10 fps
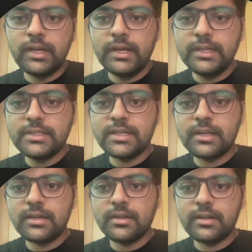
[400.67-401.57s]
it is
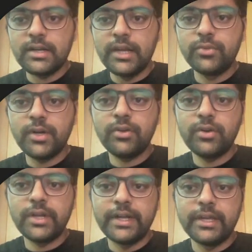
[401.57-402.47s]
rightward
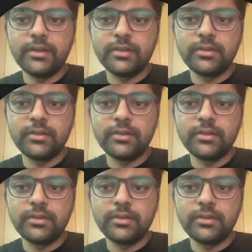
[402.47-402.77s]
rotating,